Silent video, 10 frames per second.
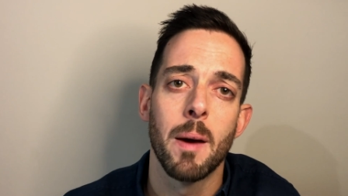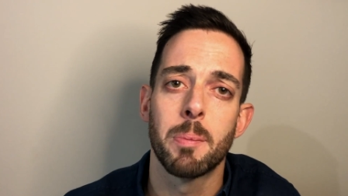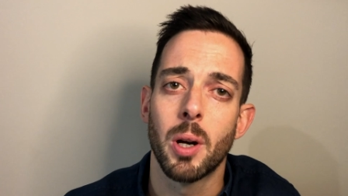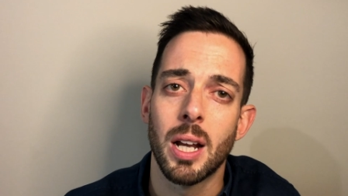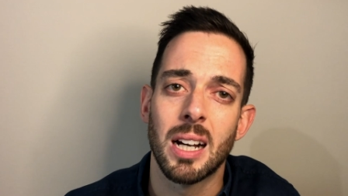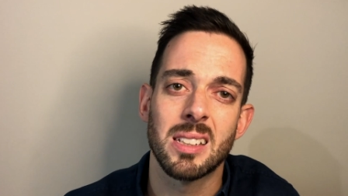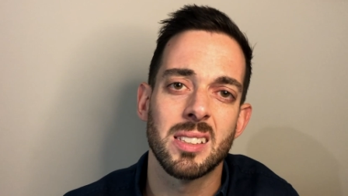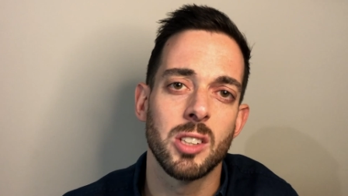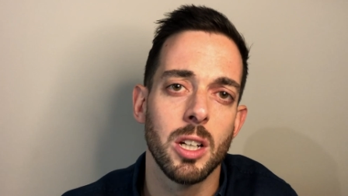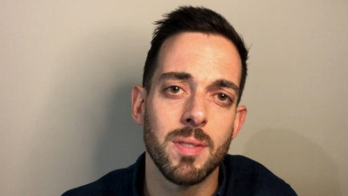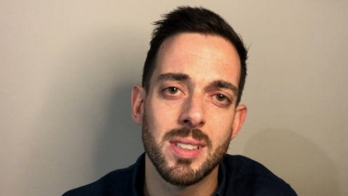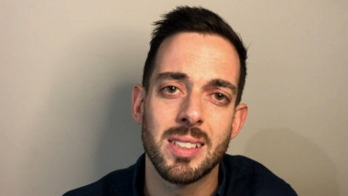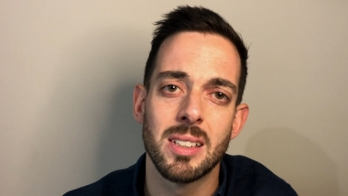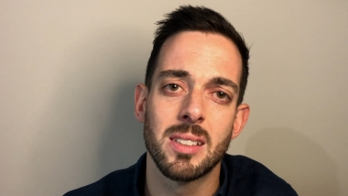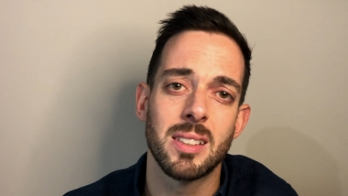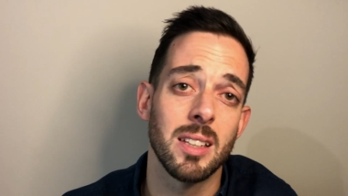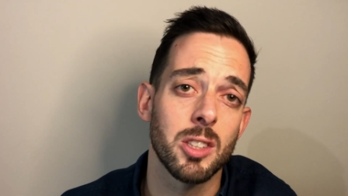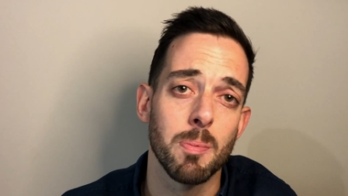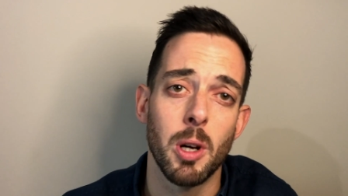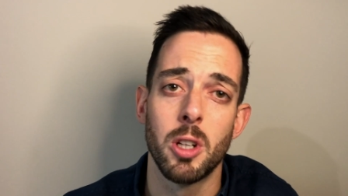products, services,
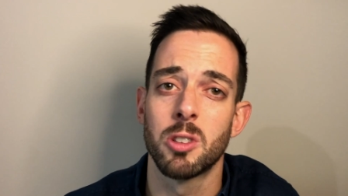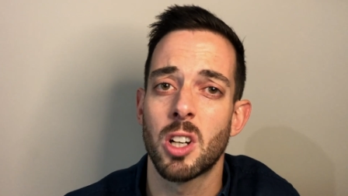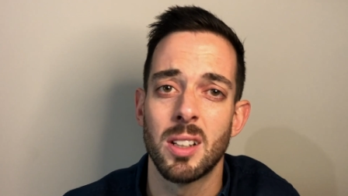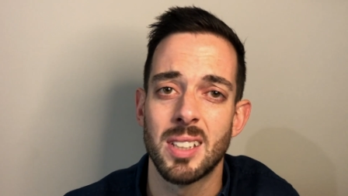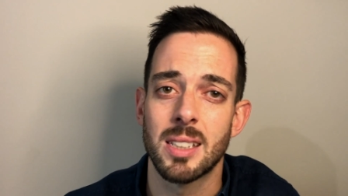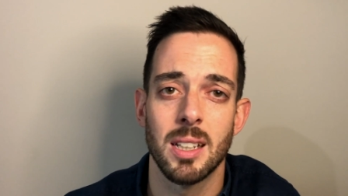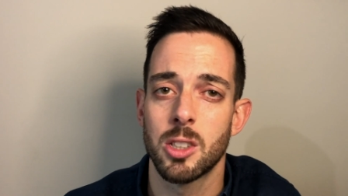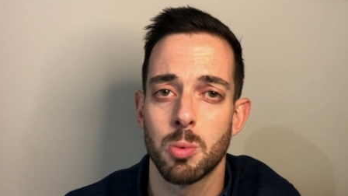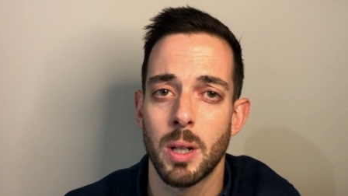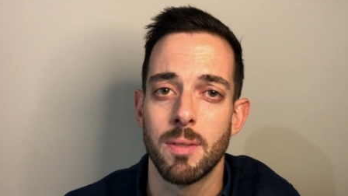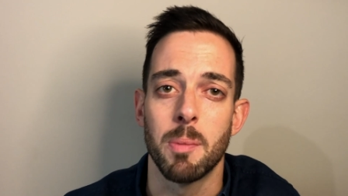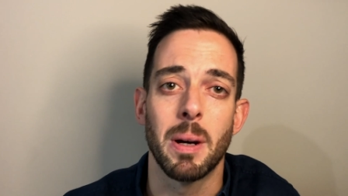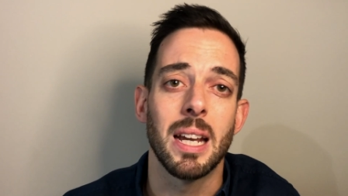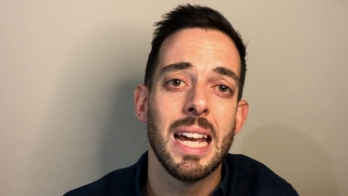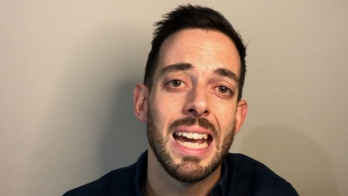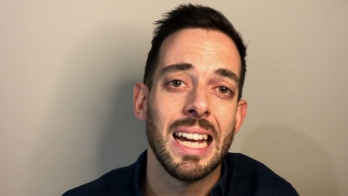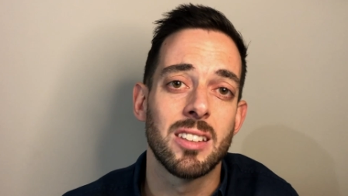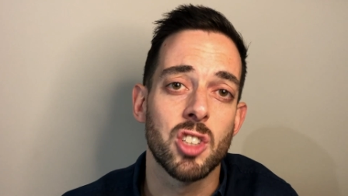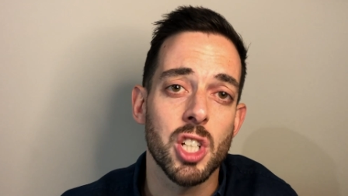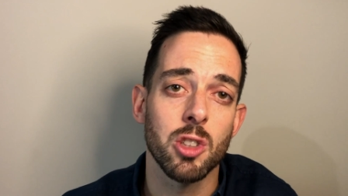testimonials, contact us, whatever. But
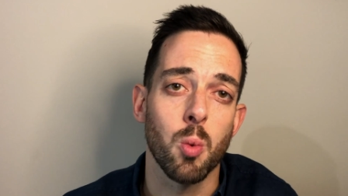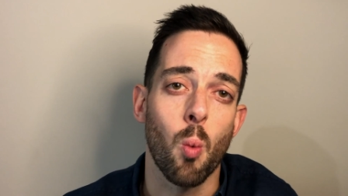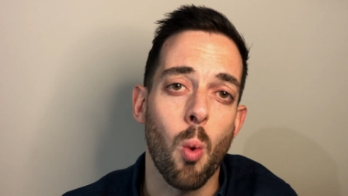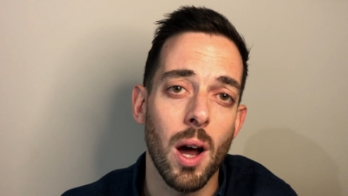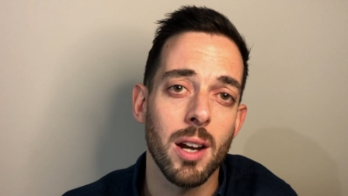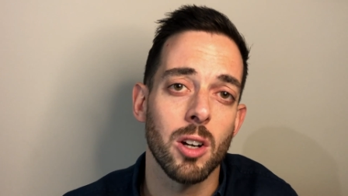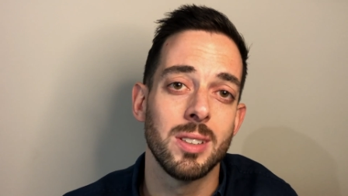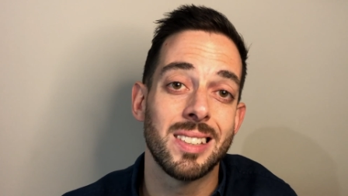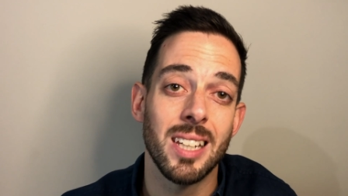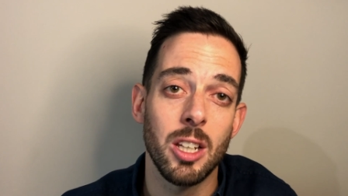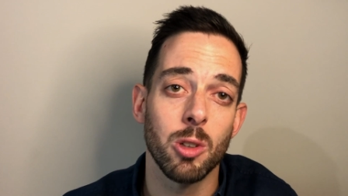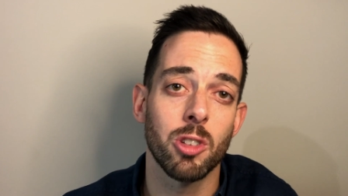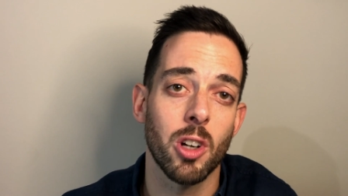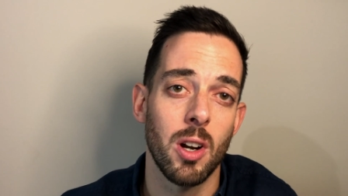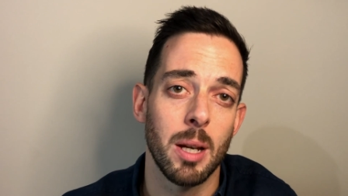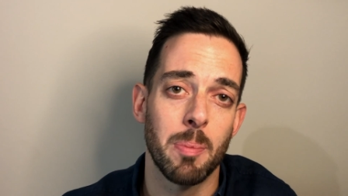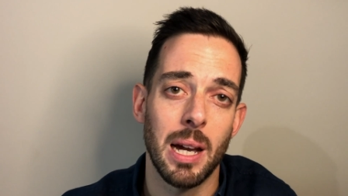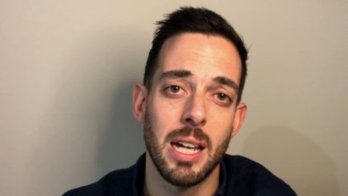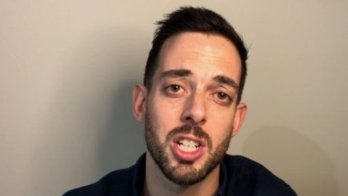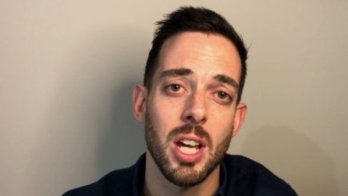it's just one continuous scrolling
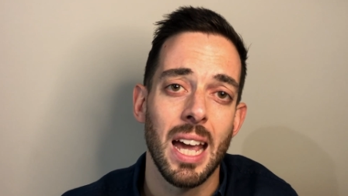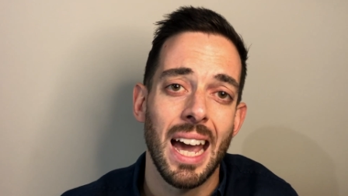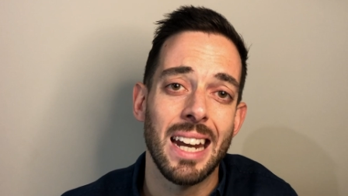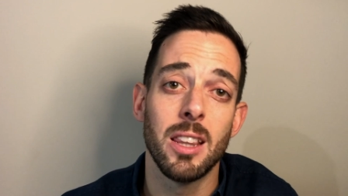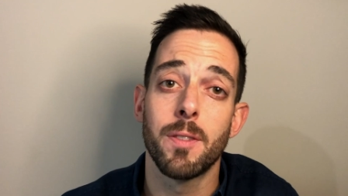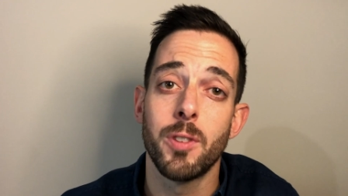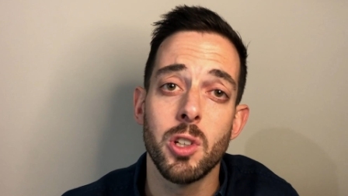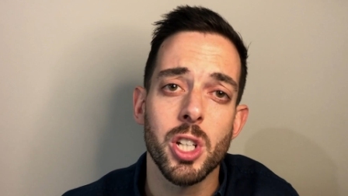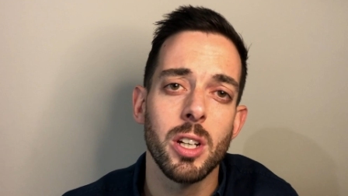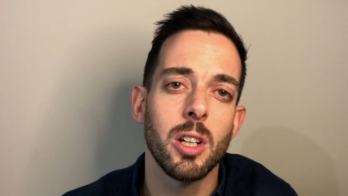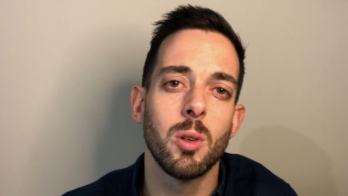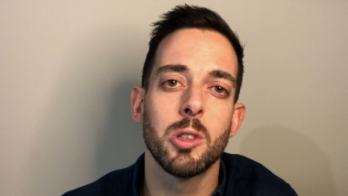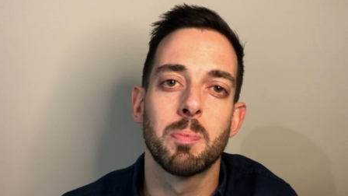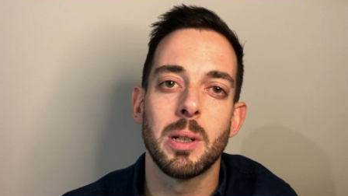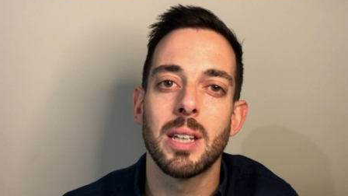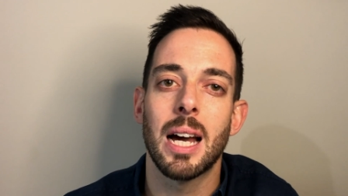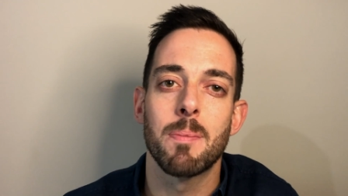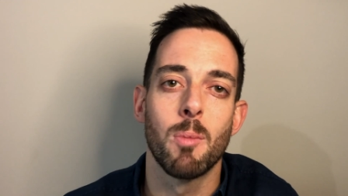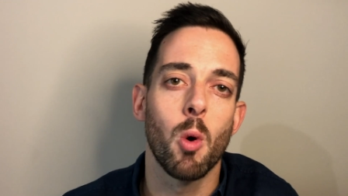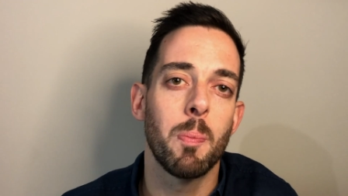page. And in the future, you can always build out
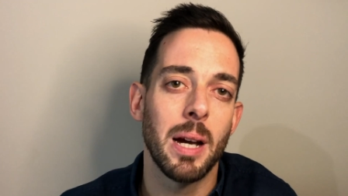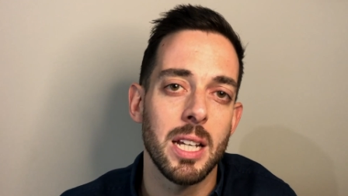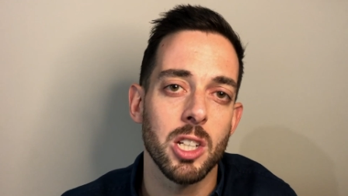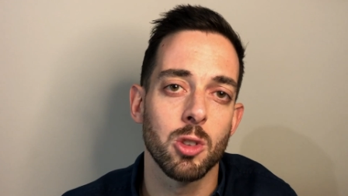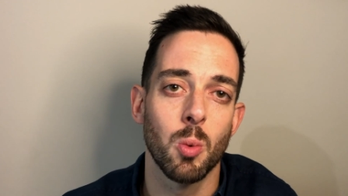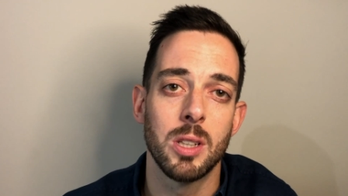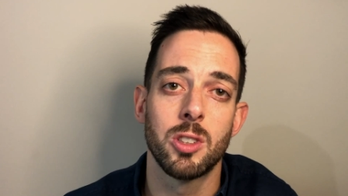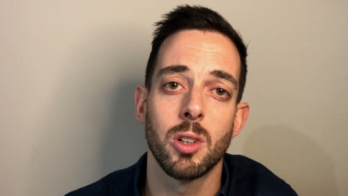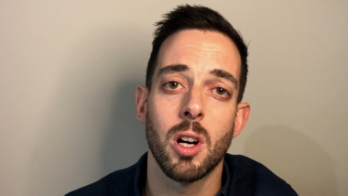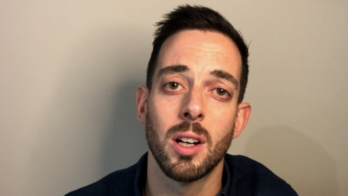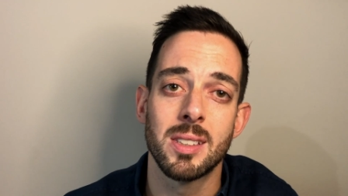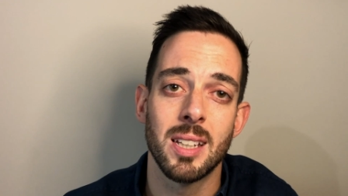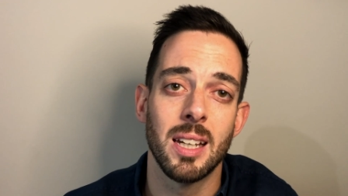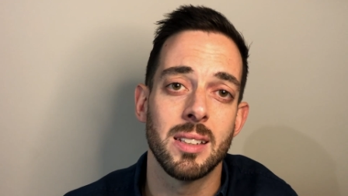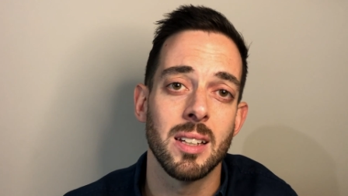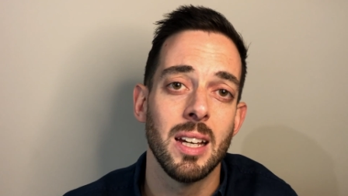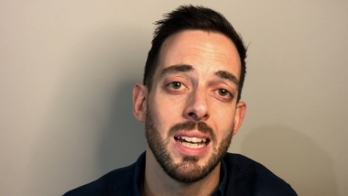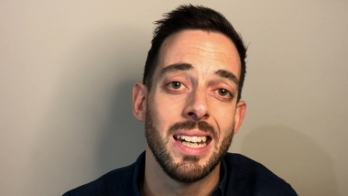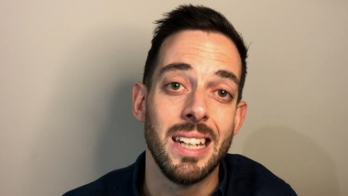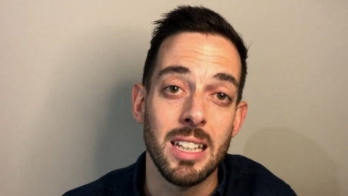more pages once your content
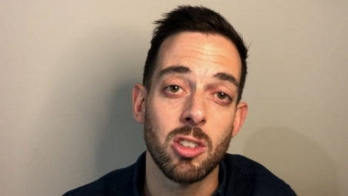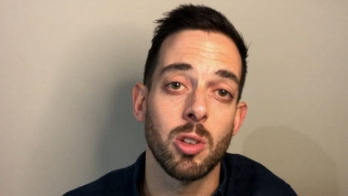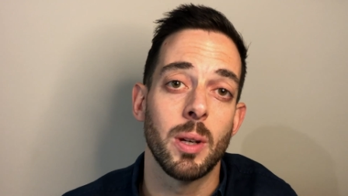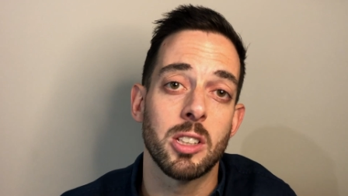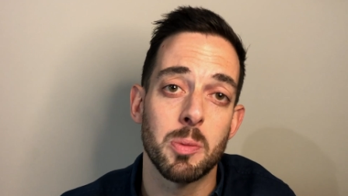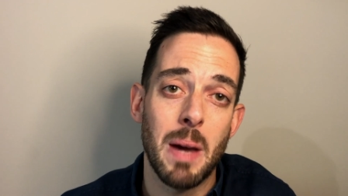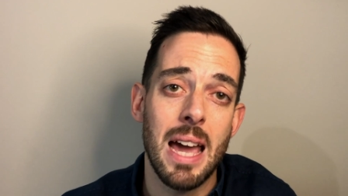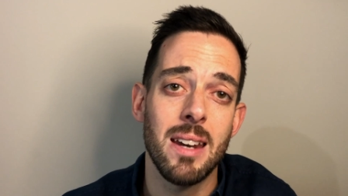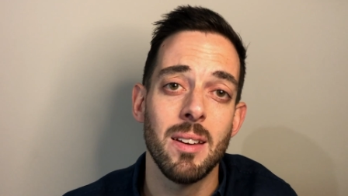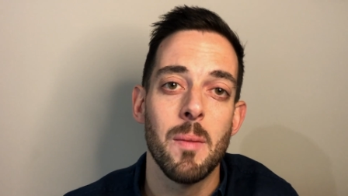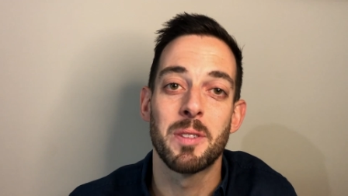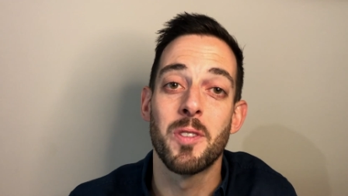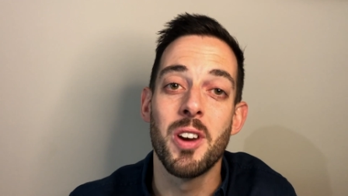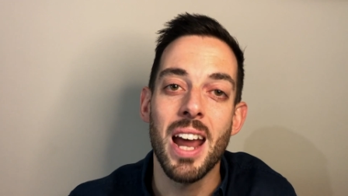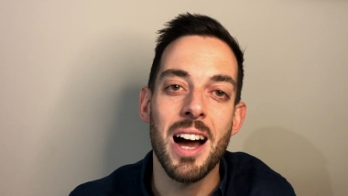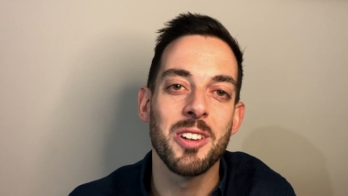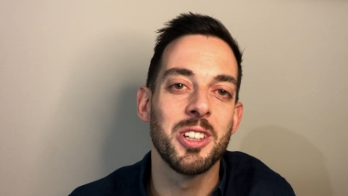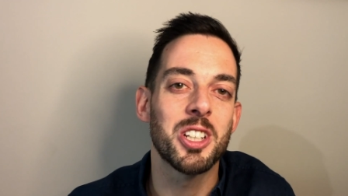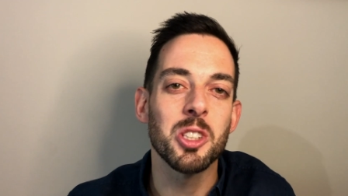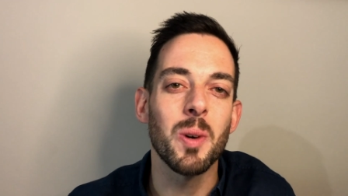needs to expand. But for now,
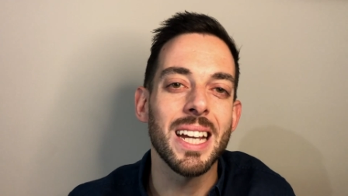you just want